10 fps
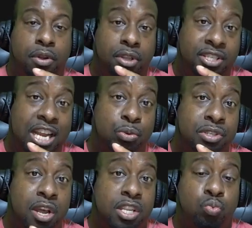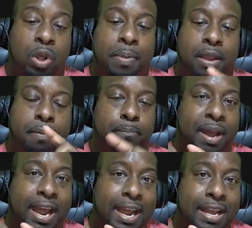The test results will be
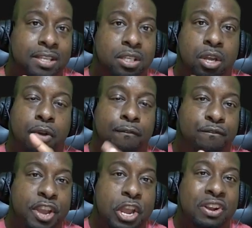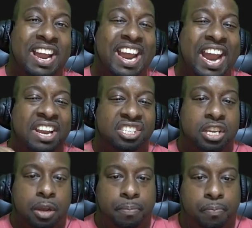pass, fail, and
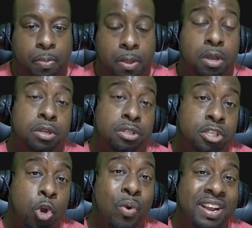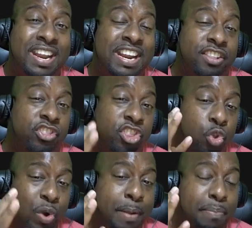skip. So we need
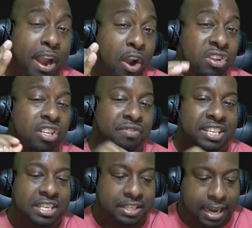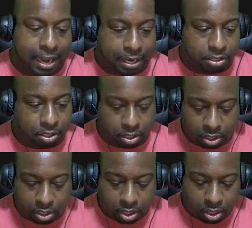3 pairs of test tags.
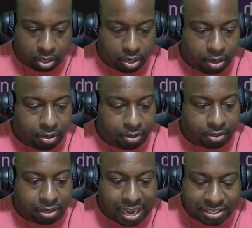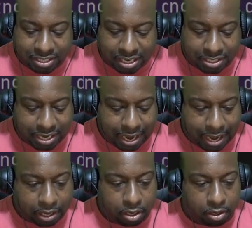The next test
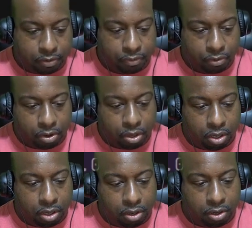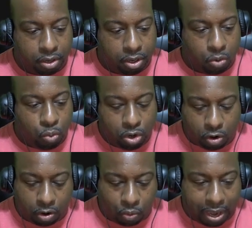tag, we're
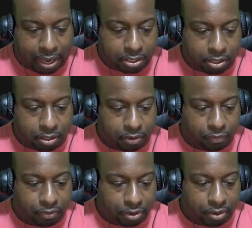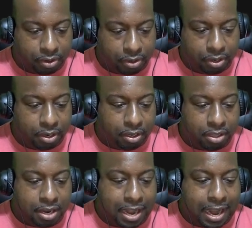going to write
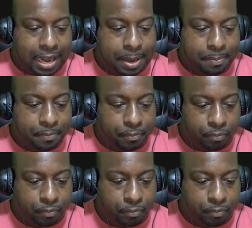the name